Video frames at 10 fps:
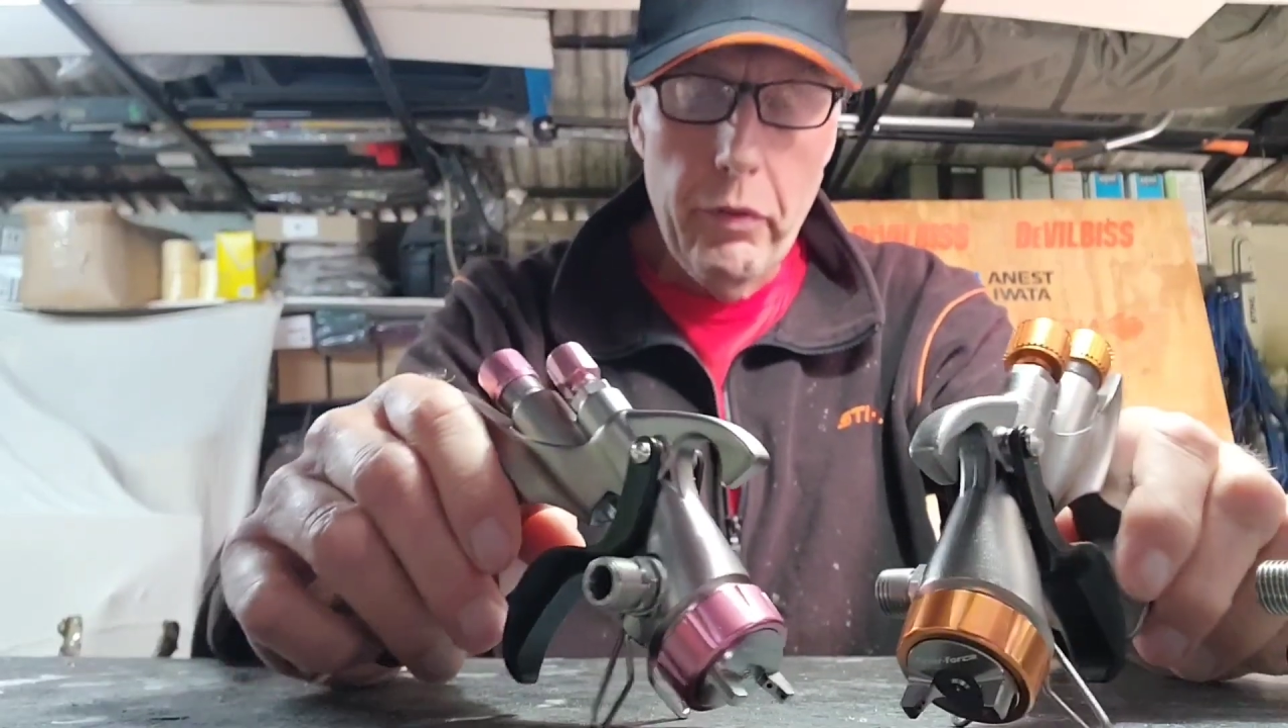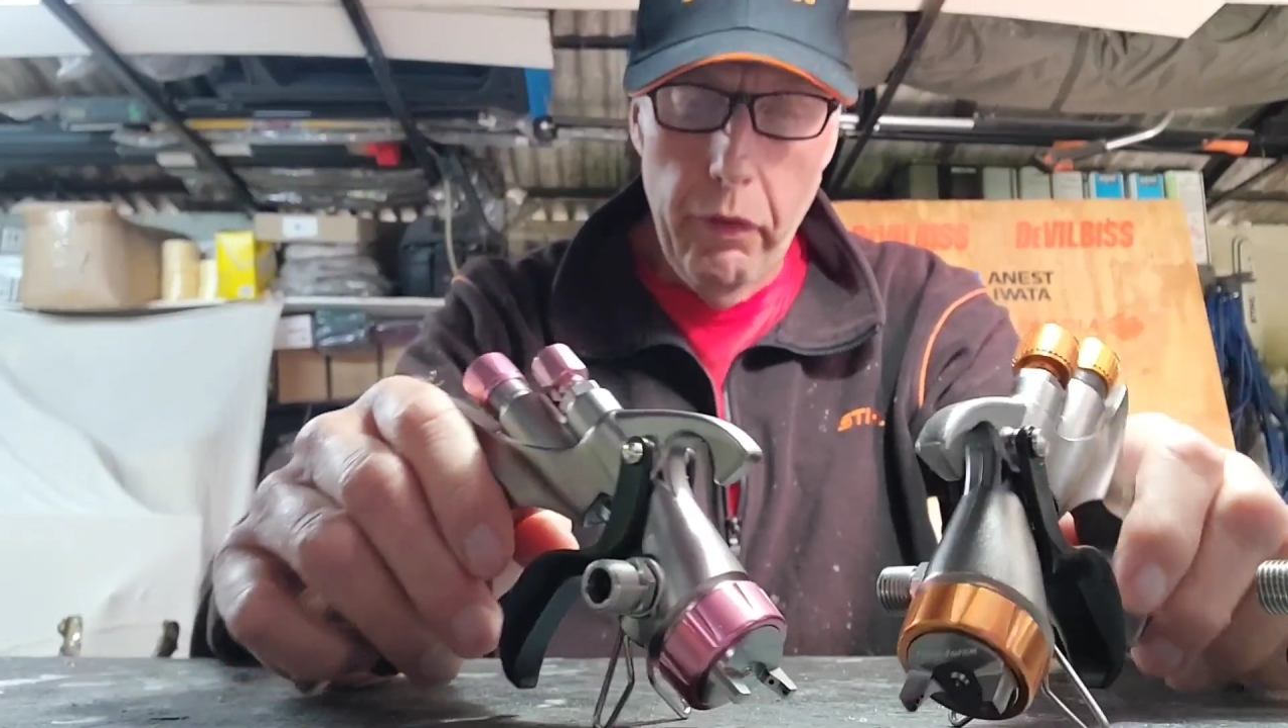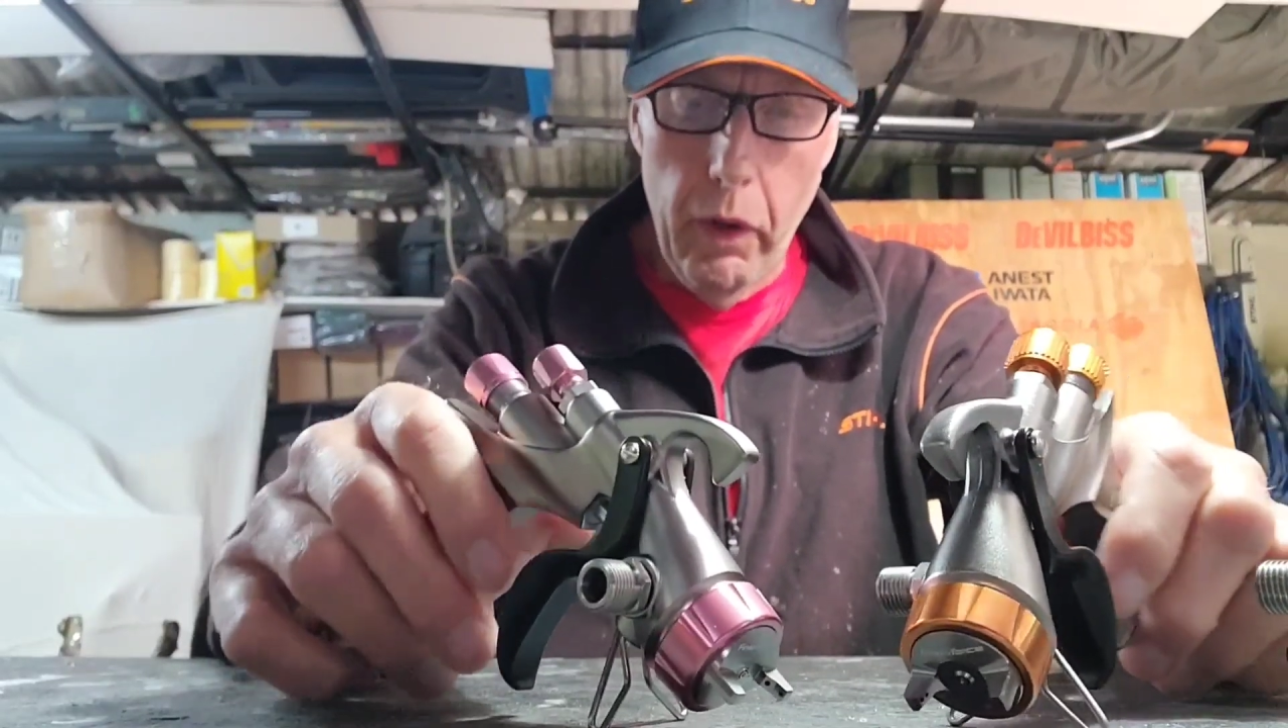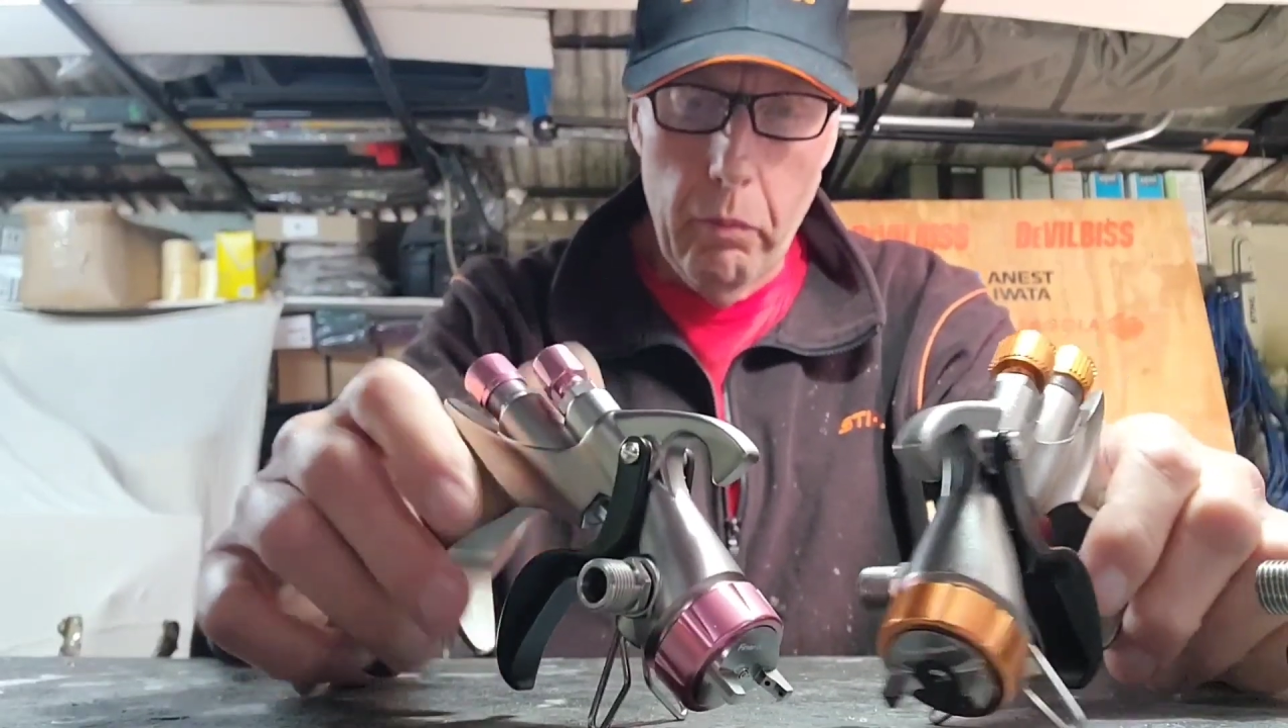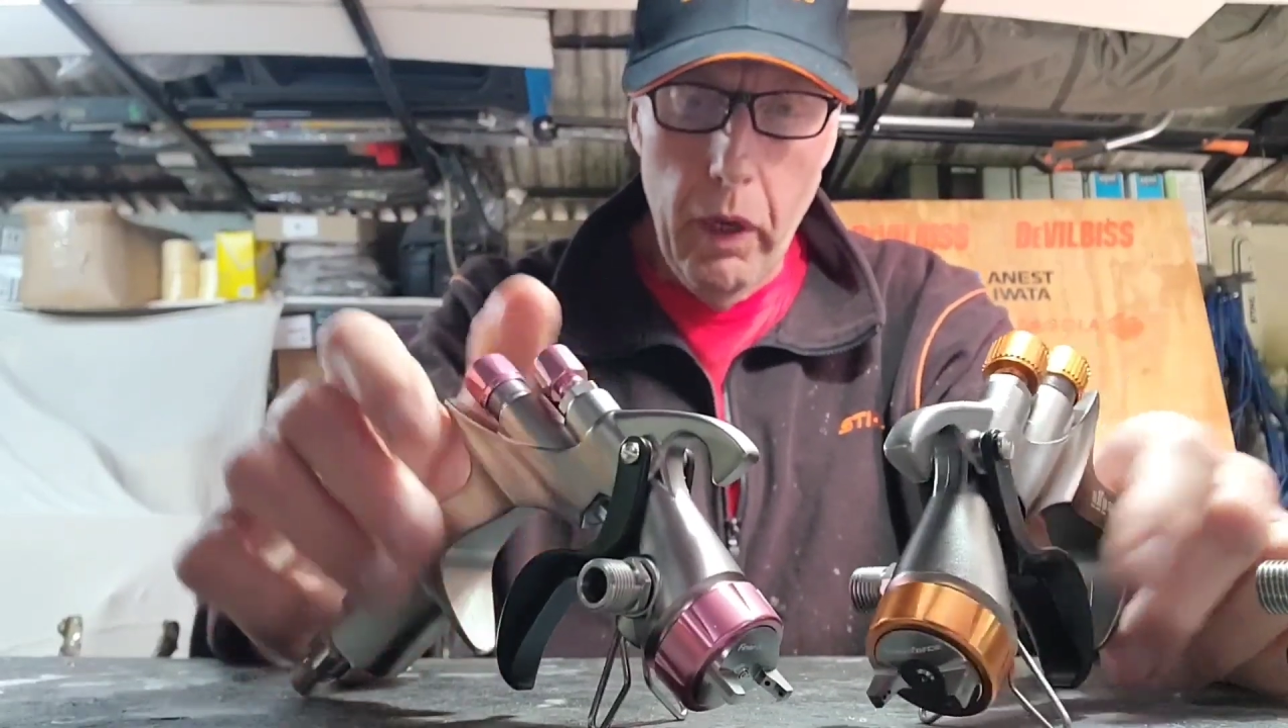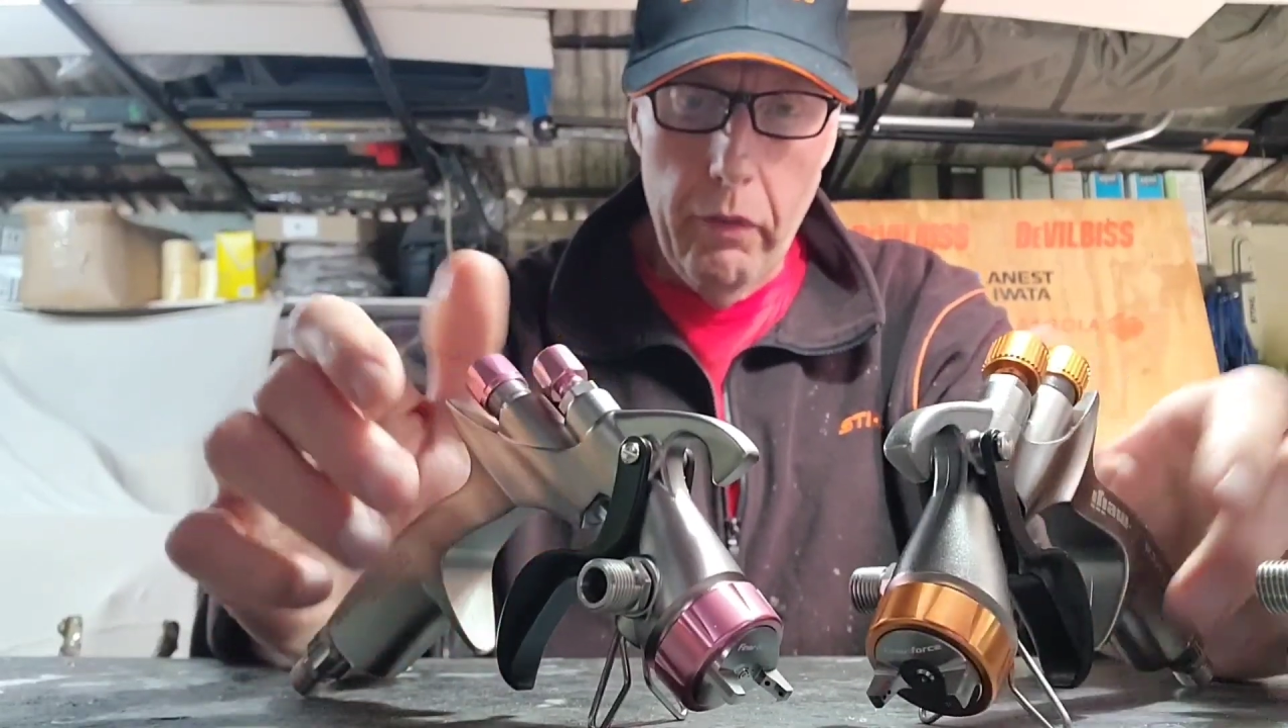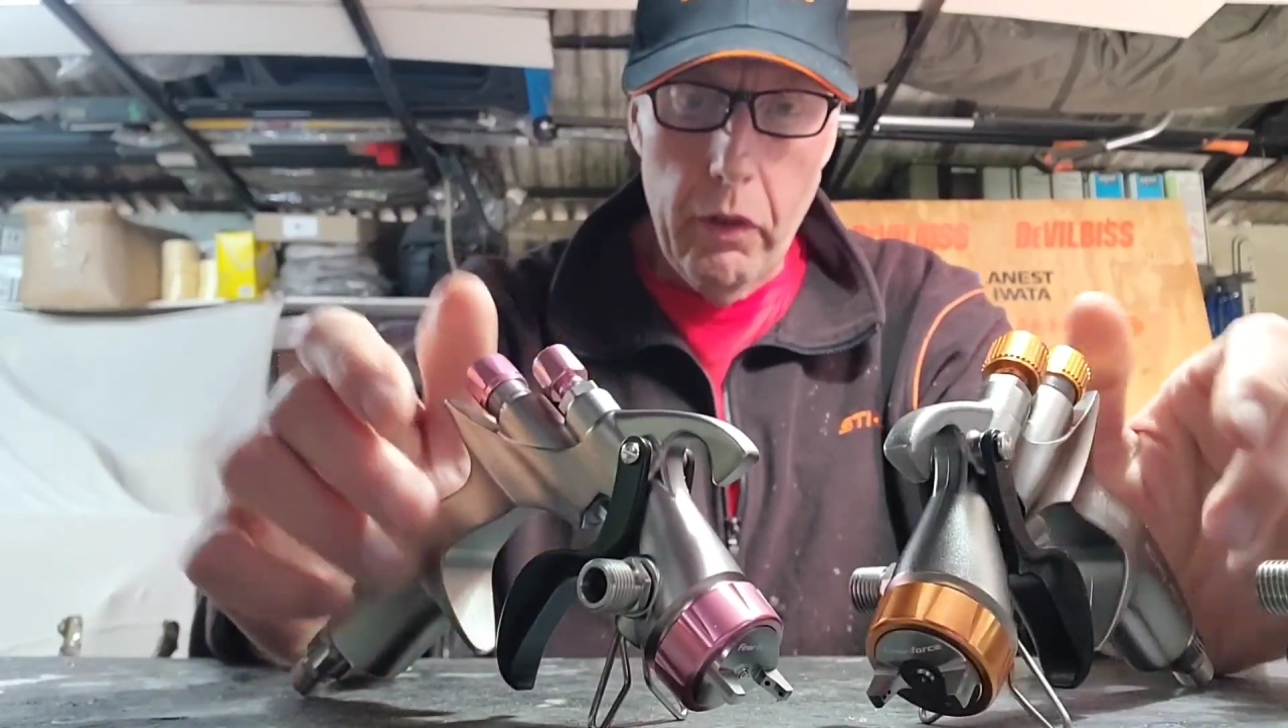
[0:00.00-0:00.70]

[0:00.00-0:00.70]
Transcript: find whatever